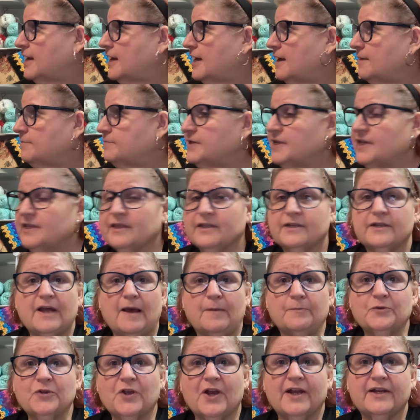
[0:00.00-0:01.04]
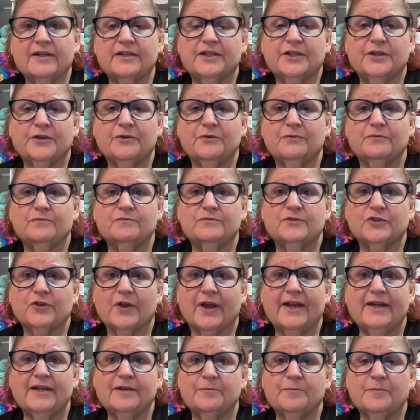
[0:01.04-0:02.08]
I'm trying to
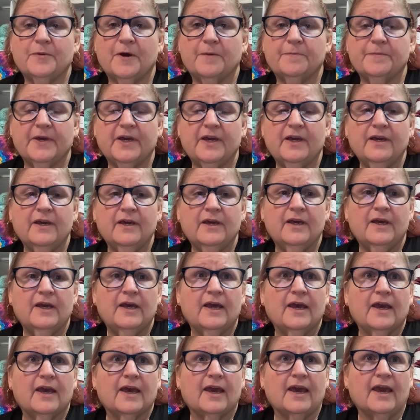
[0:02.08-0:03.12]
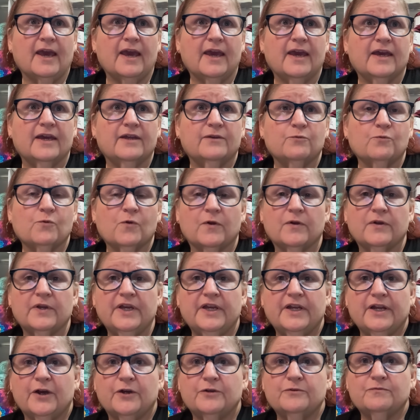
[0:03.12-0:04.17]
train a puppy and,
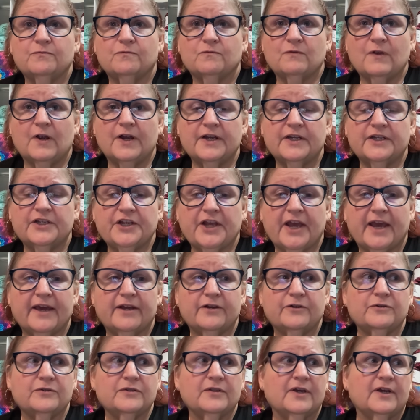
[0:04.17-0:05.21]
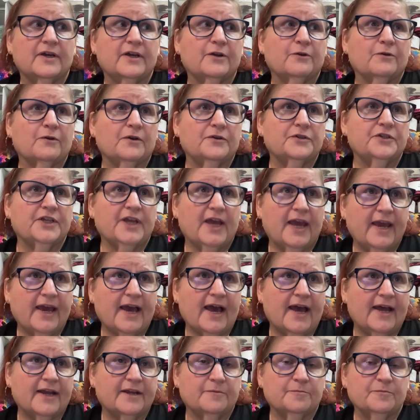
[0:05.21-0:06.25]
you know, run a channel, crochet
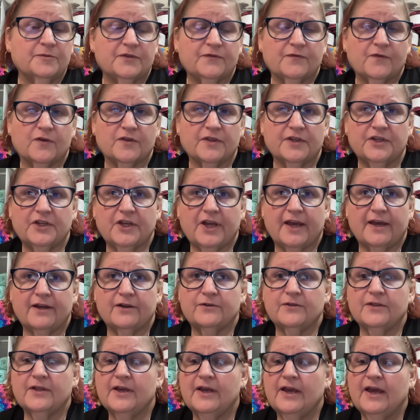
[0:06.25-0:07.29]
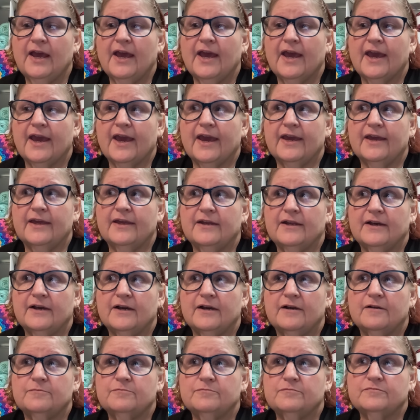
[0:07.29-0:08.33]
items for the channel,
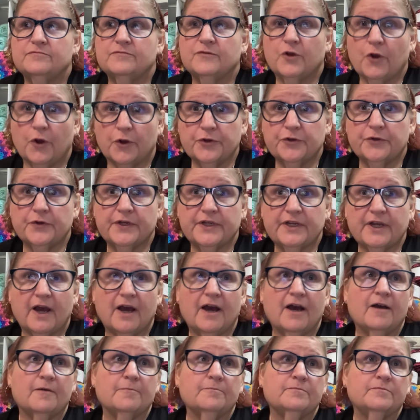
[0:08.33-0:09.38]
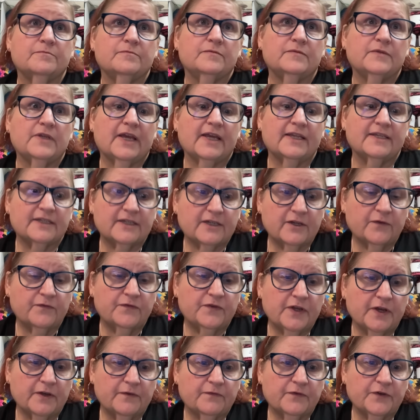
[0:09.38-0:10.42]
and grocery shop, get stuff
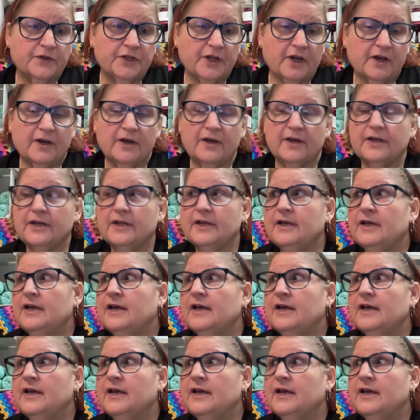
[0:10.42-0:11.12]
done for John.